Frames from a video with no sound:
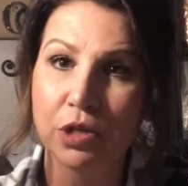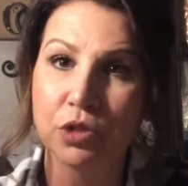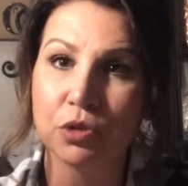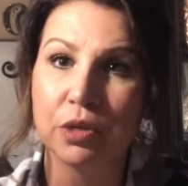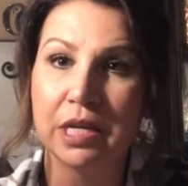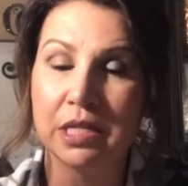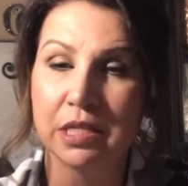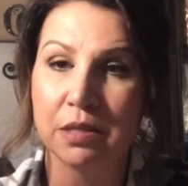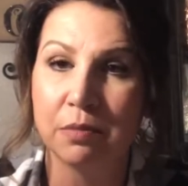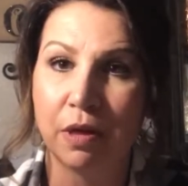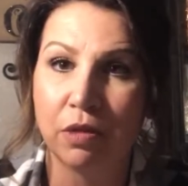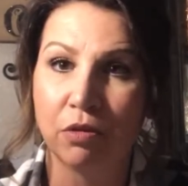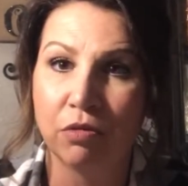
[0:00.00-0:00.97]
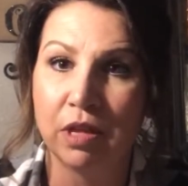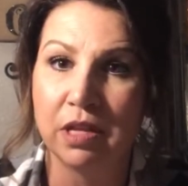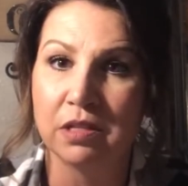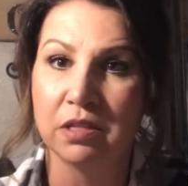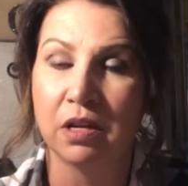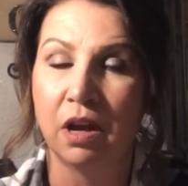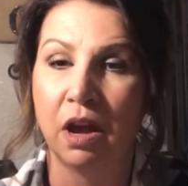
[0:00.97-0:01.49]
tree and some other things
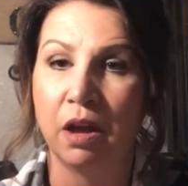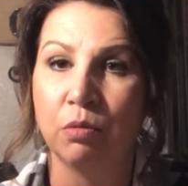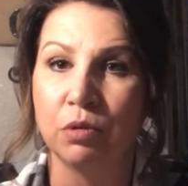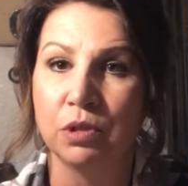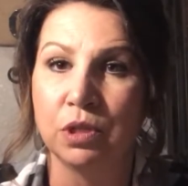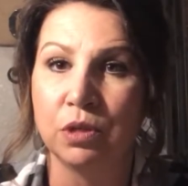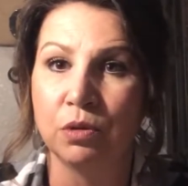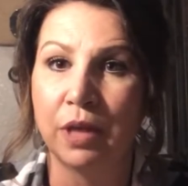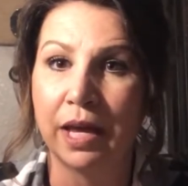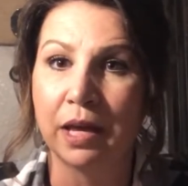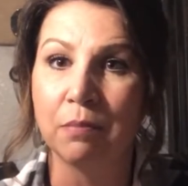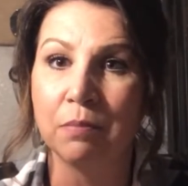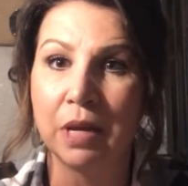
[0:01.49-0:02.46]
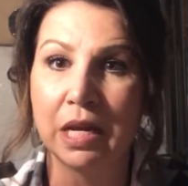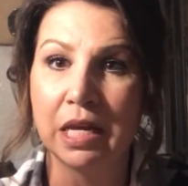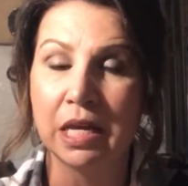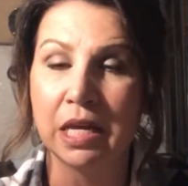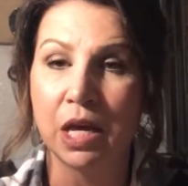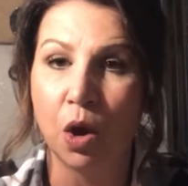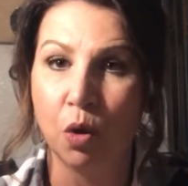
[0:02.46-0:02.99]
that I will do like a
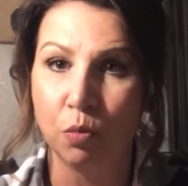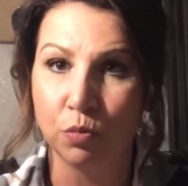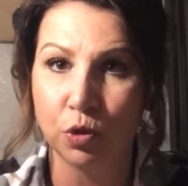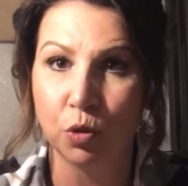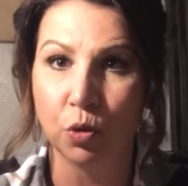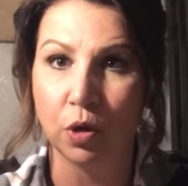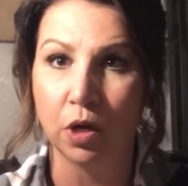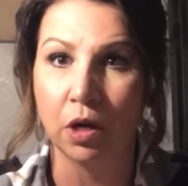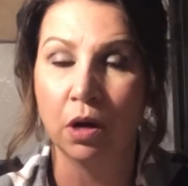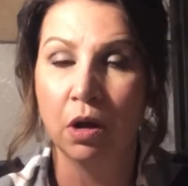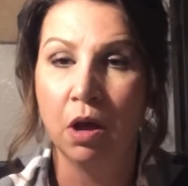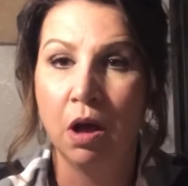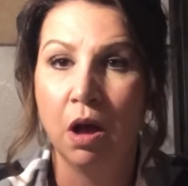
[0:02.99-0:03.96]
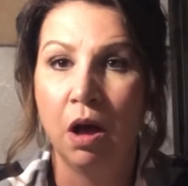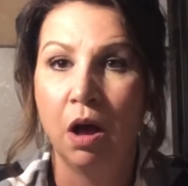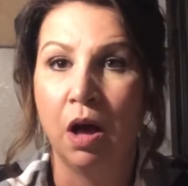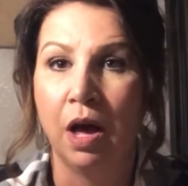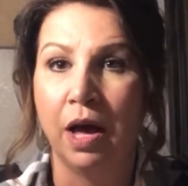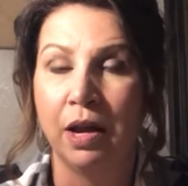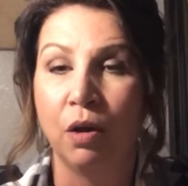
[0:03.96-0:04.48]
mini home tour
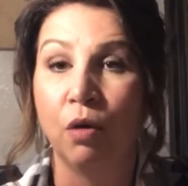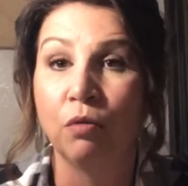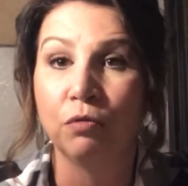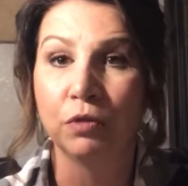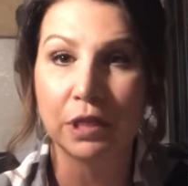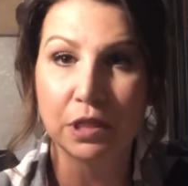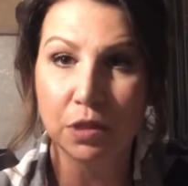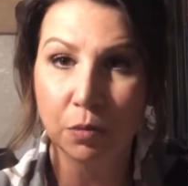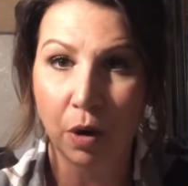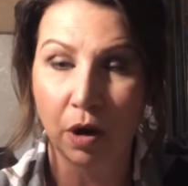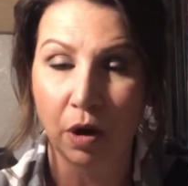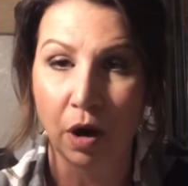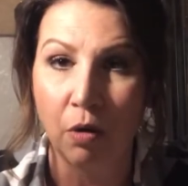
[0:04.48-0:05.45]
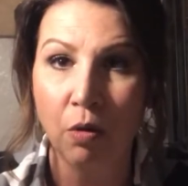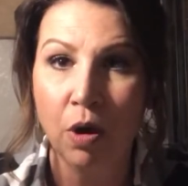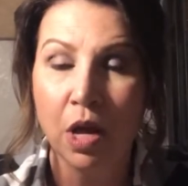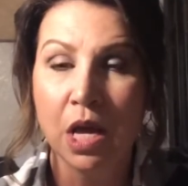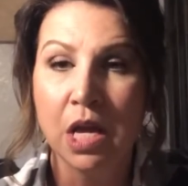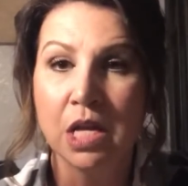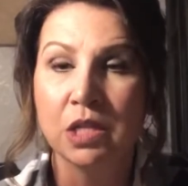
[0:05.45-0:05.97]
on hopefully tomorrow.
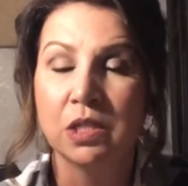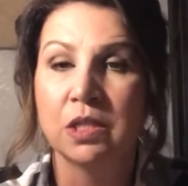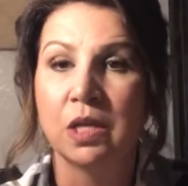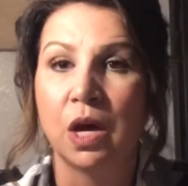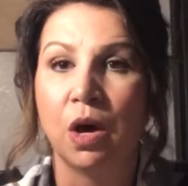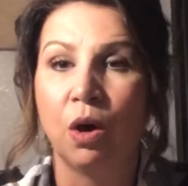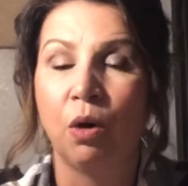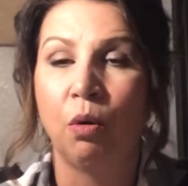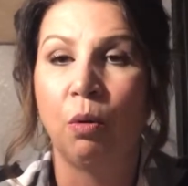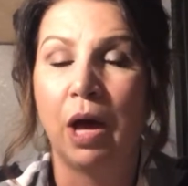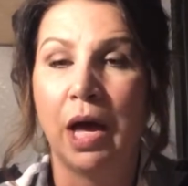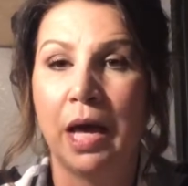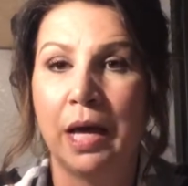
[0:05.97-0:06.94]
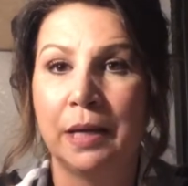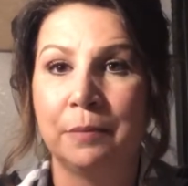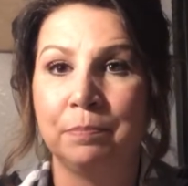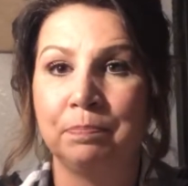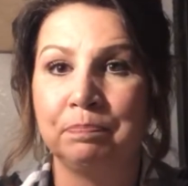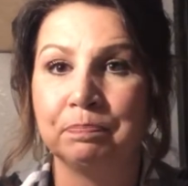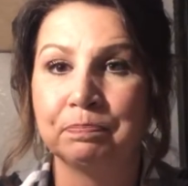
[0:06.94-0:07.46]
So um,